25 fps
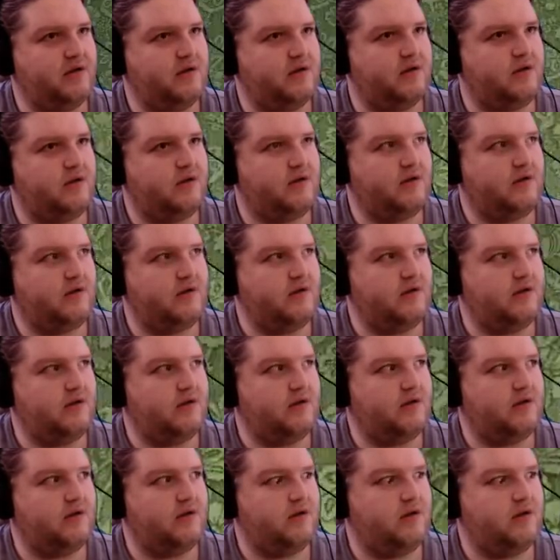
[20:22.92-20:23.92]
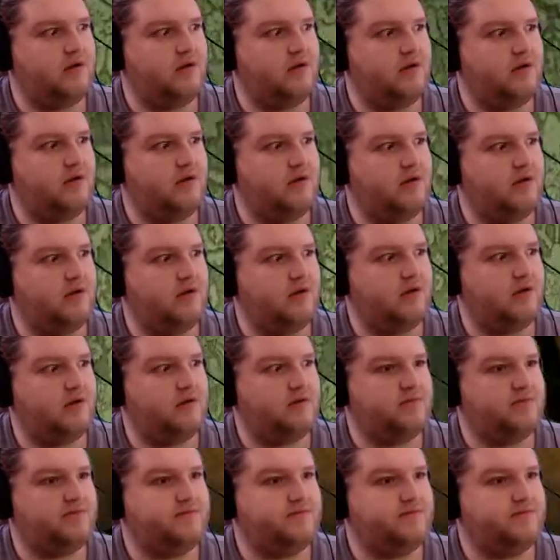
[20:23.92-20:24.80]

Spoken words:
Nothing is said.